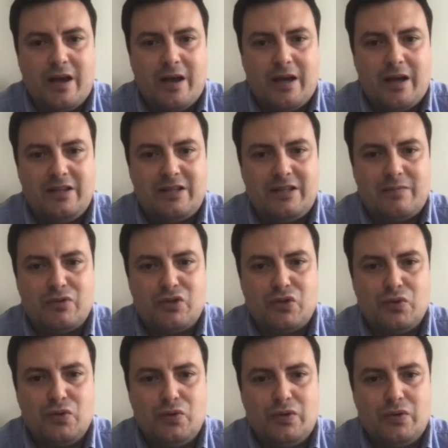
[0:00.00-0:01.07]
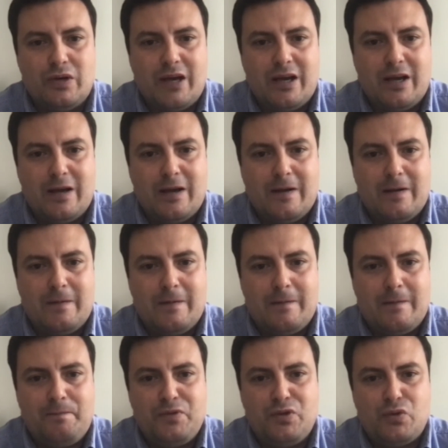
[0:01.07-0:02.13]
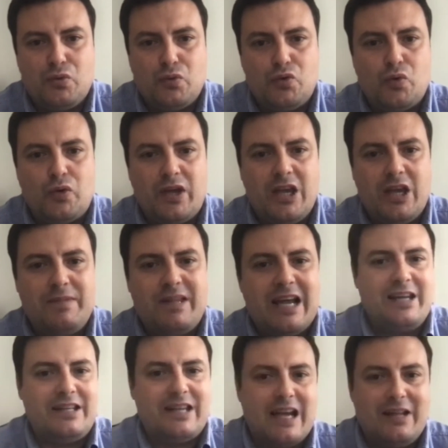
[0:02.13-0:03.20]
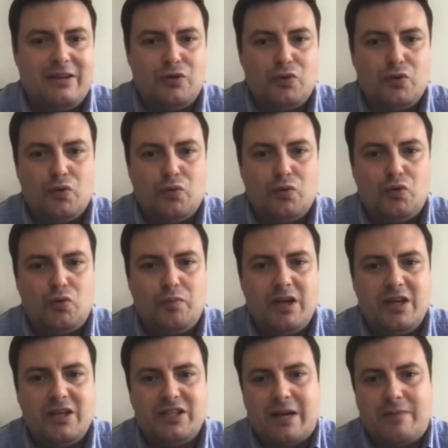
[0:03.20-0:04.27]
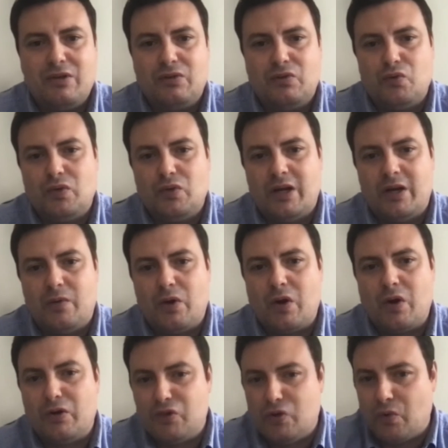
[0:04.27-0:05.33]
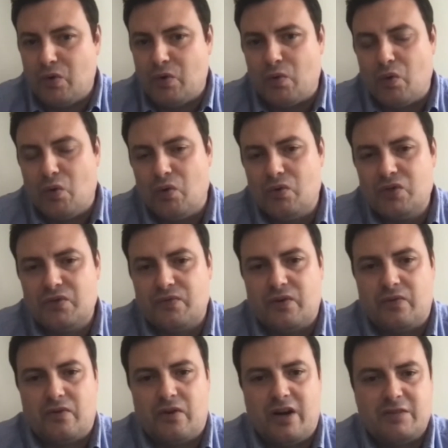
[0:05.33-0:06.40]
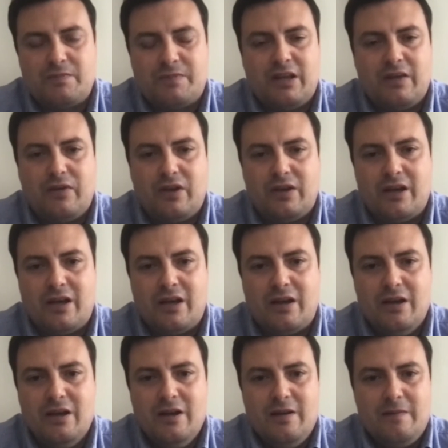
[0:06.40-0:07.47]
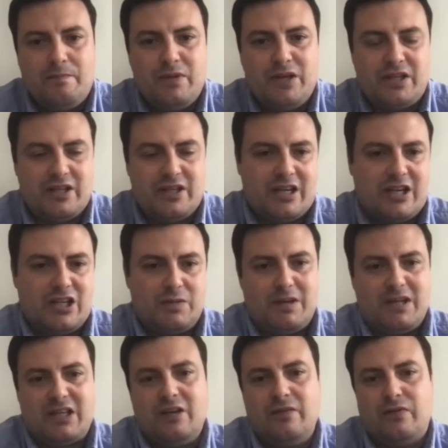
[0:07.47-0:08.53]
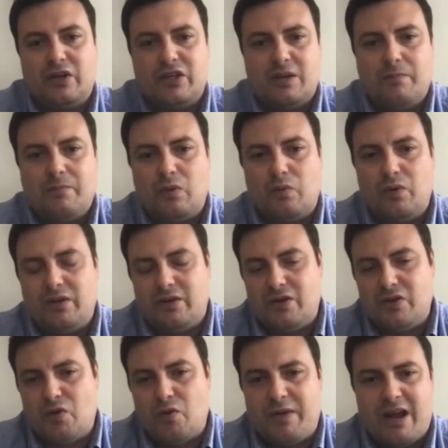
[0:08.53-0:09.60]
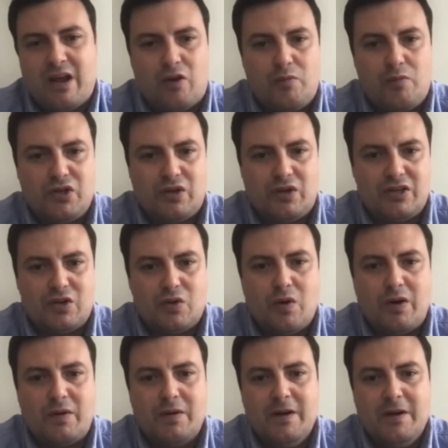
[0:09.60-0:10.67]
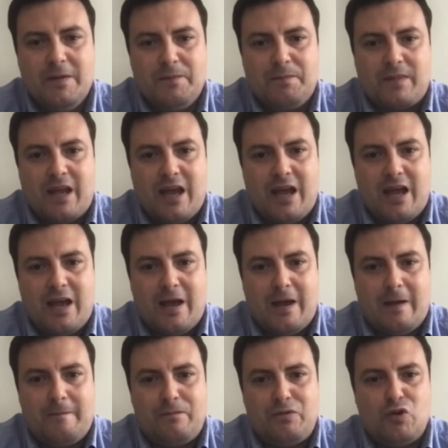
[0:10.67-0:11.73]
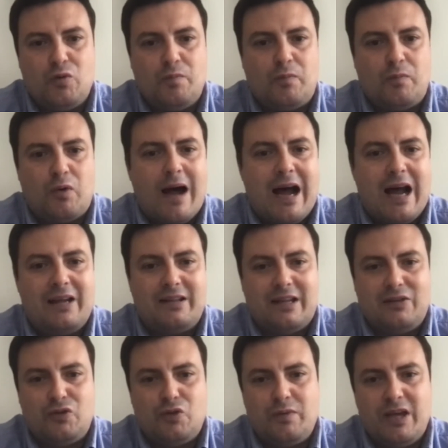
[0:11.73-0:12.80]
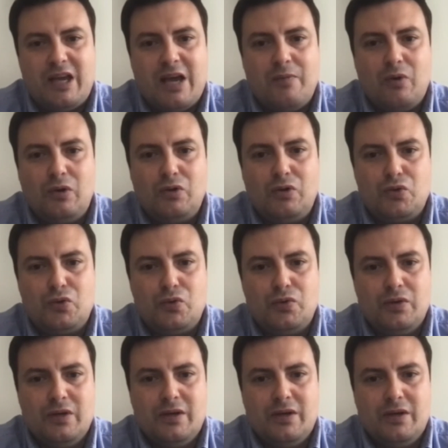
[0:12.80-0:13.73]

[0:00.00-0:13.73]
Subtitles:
in terms to keep data and to be subject to the regulatory rules for a specific business, and especially, for example, with the European Commission and so on, to provide and to be able to